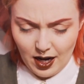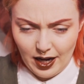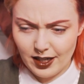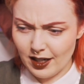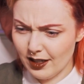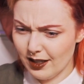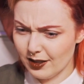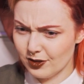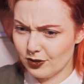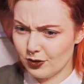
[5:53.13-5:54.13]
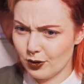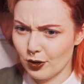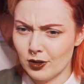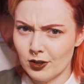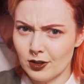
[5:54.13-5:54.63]
kinda
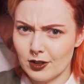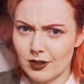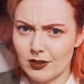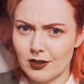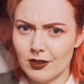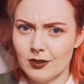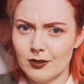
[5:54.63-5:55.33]
couldn't